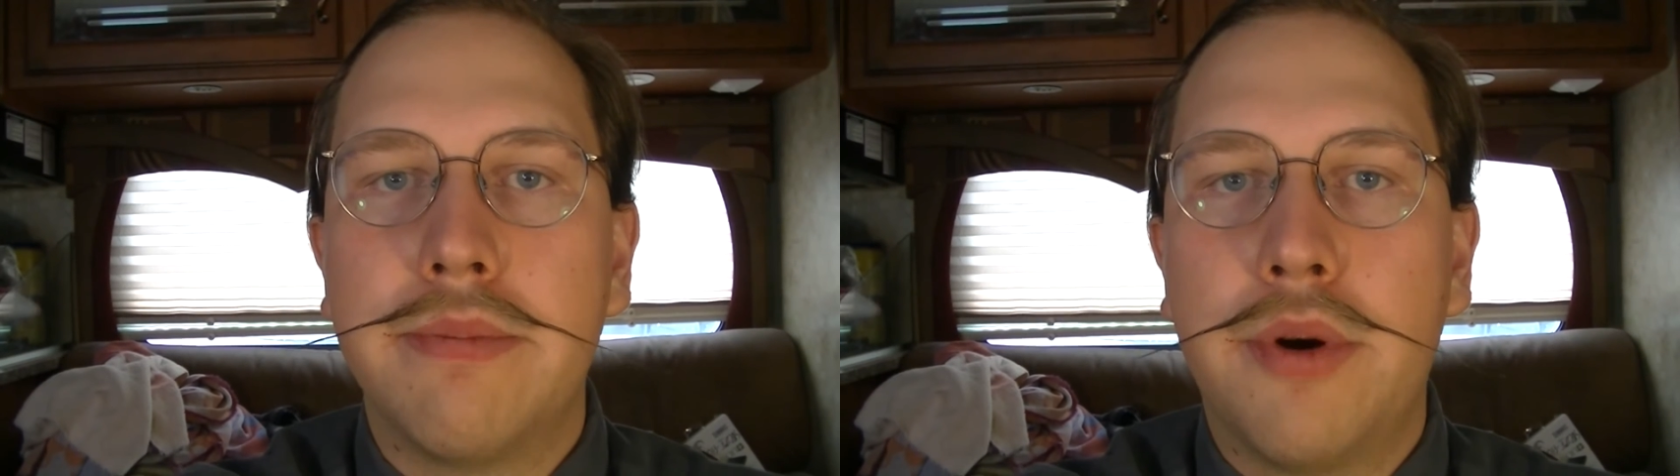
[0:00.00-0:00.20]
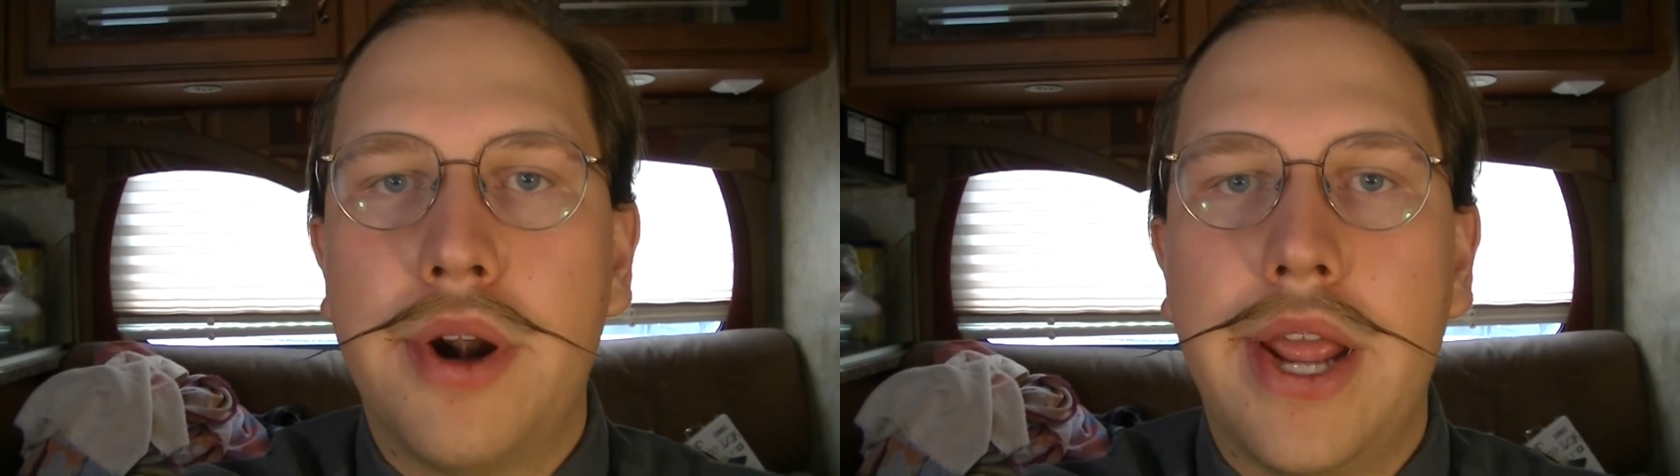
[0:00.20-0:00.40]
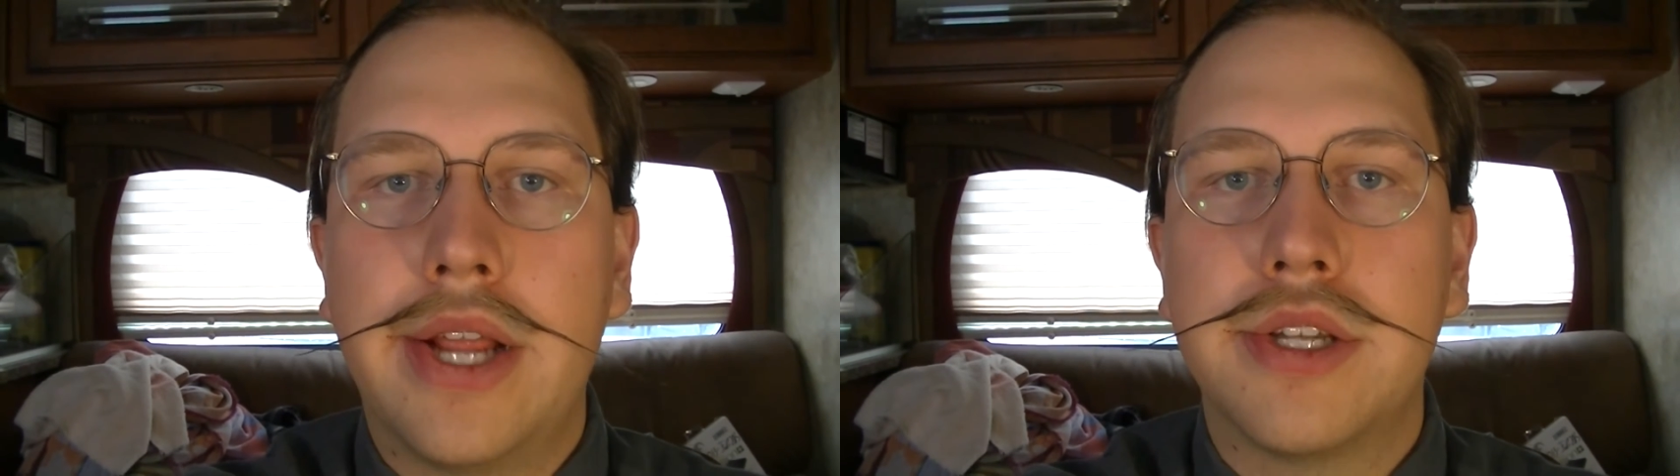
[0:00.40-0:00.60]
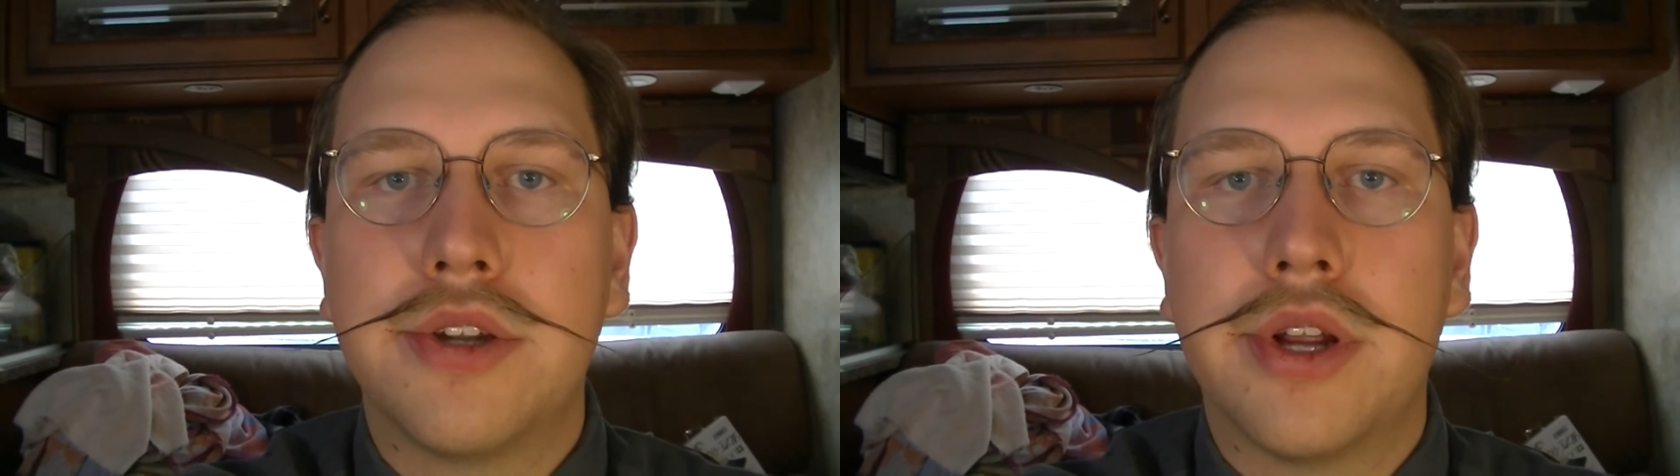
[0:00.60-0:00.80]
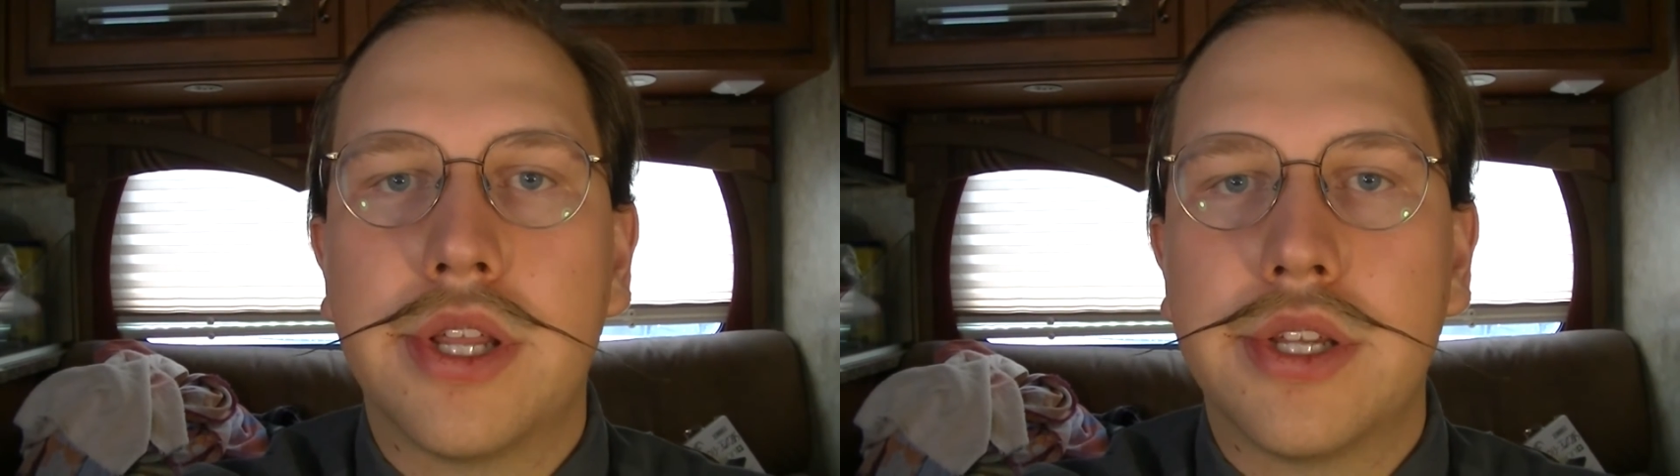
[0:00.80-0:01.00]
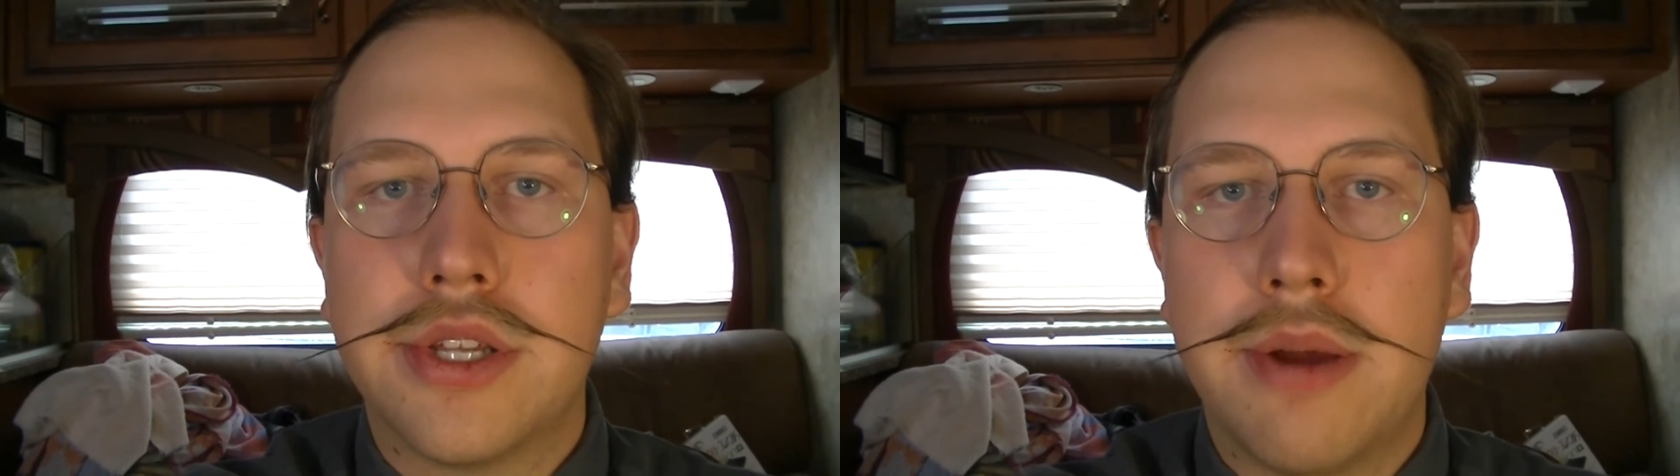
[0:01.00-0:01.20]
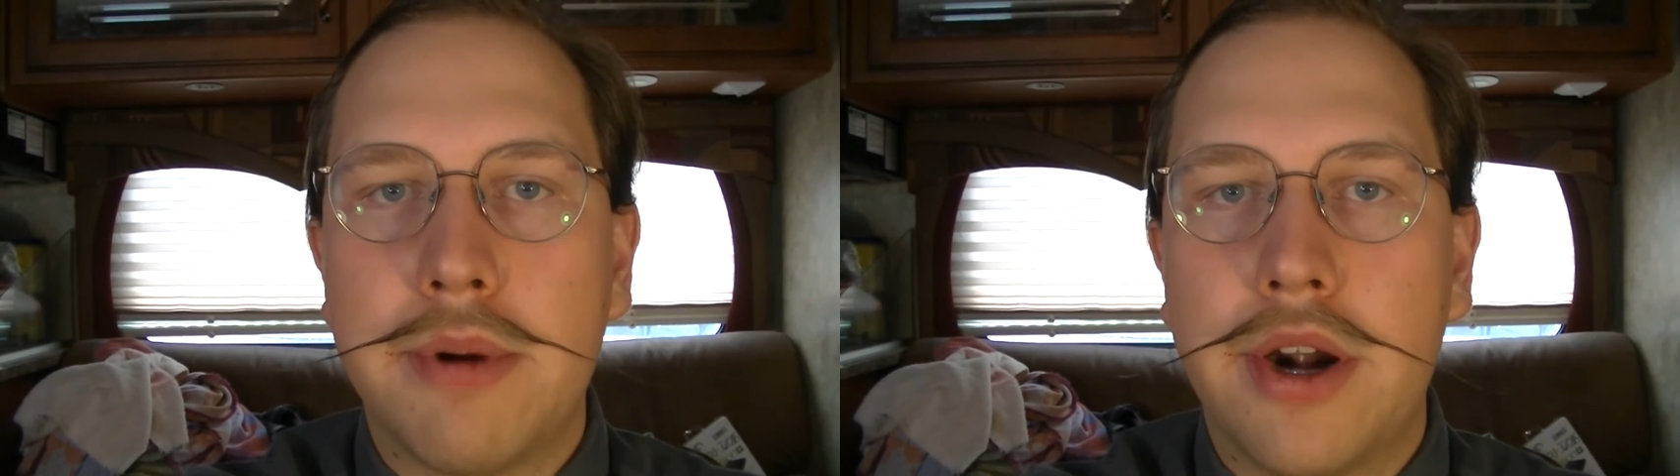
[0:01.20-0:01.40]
mornings during the summer,